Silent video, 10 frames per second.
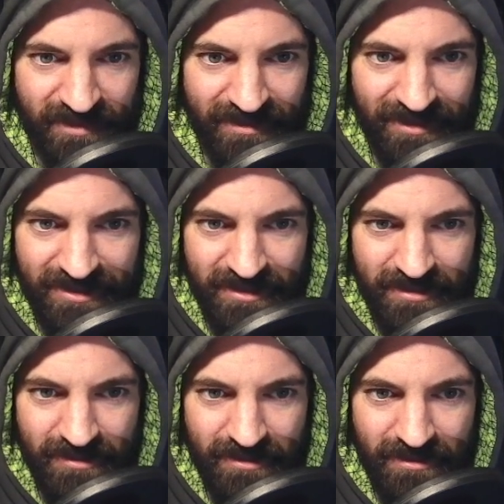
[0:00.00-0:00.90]
This is
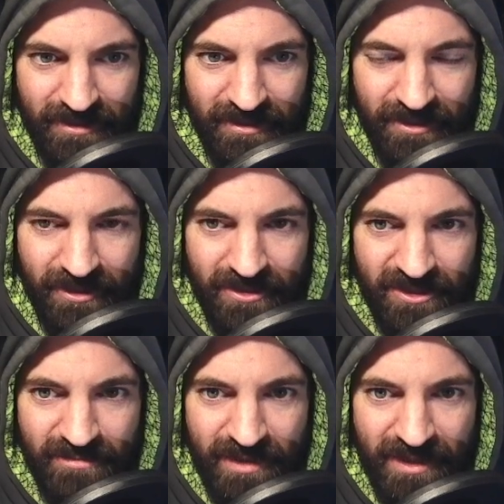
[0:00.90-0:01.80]
looking like a good
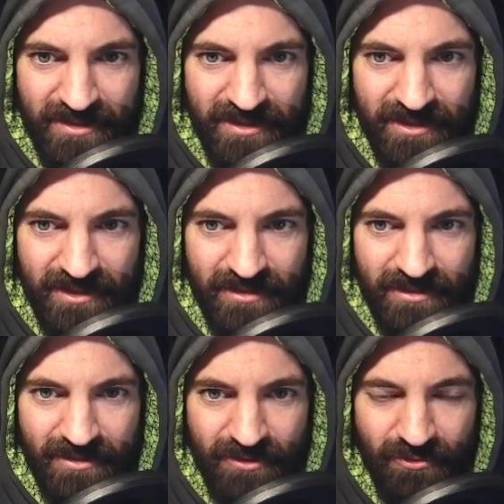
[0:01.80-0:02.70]
spot to
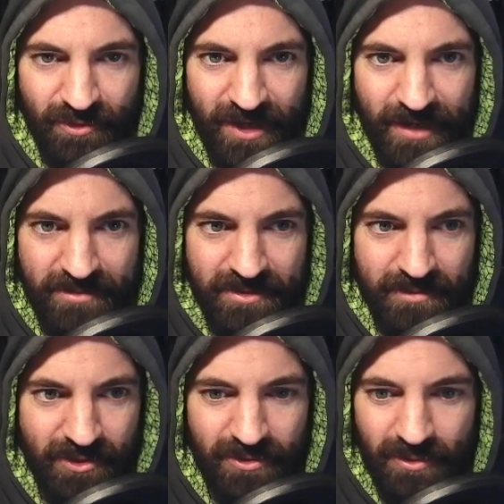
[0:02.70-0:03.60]
grab some
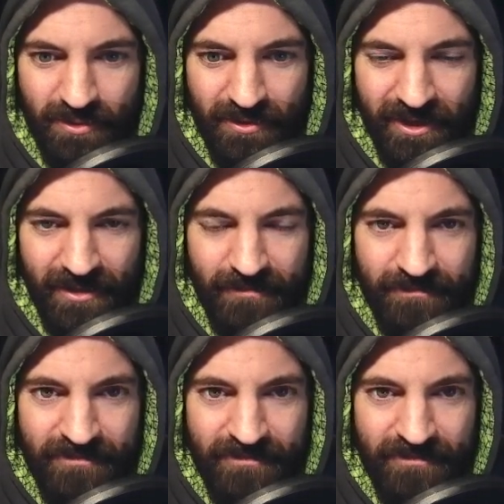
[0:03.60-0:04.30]
chlorine.